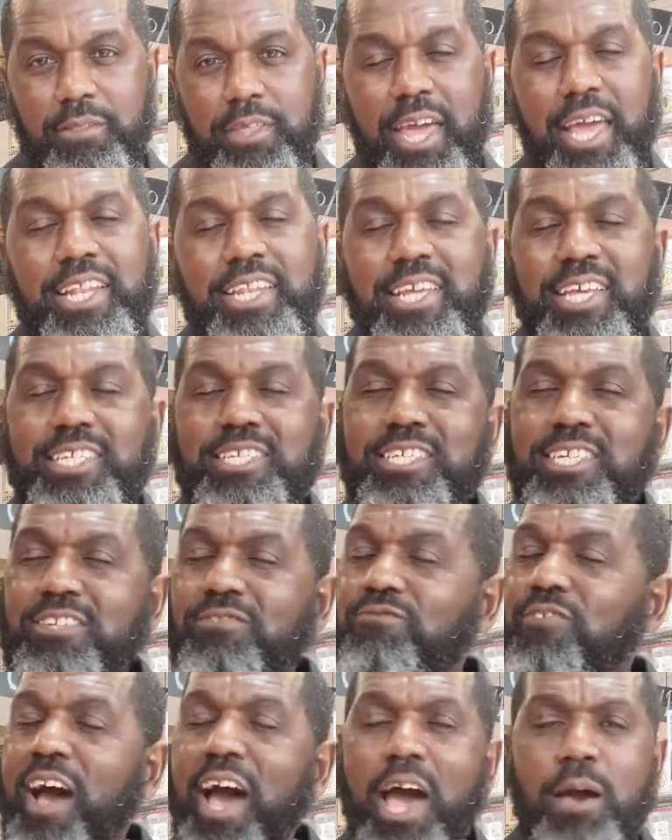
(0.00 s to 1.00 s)
And then
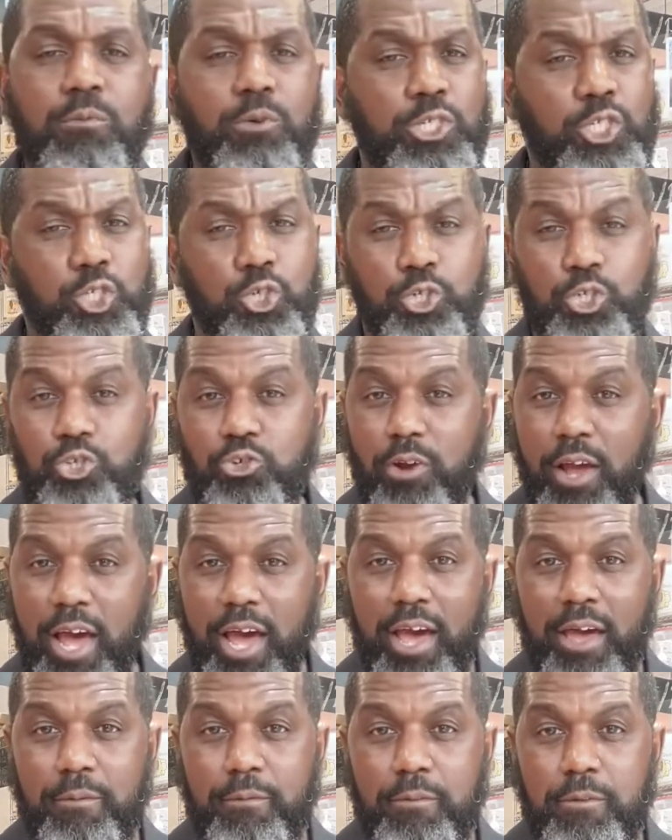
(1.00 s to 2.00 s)
just vibe with your
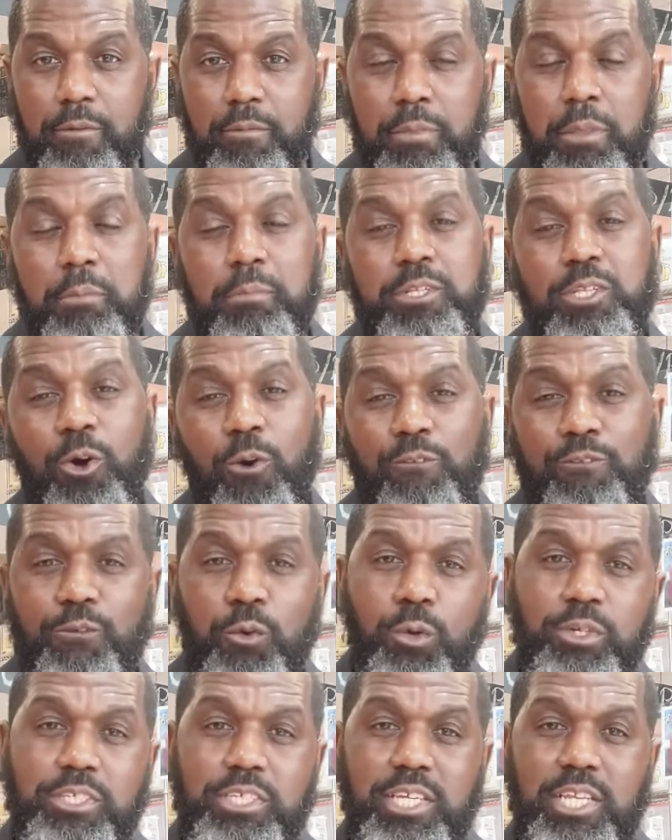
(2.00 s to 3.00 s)
tribe, but don't
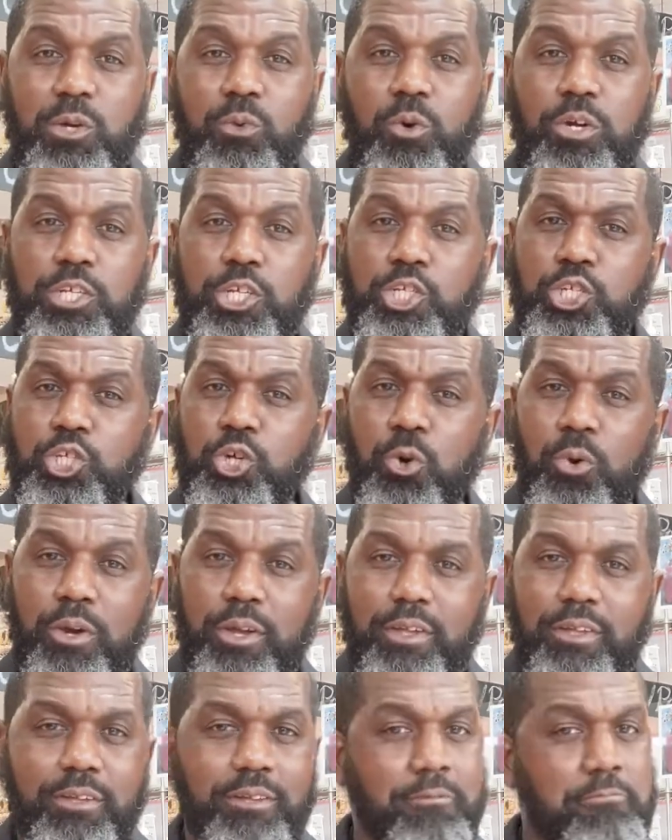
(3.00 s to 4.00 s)
force anyone to
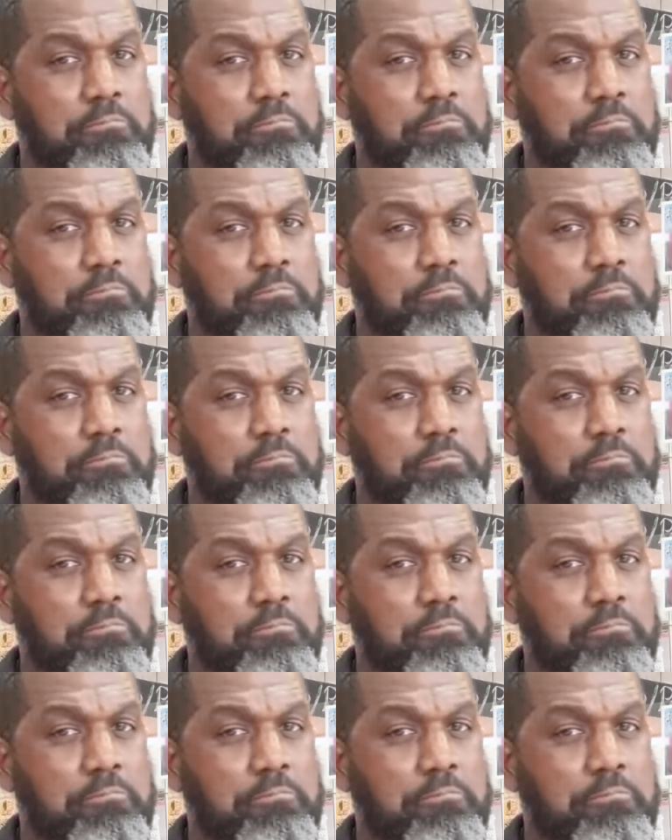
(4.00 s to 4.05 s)
join,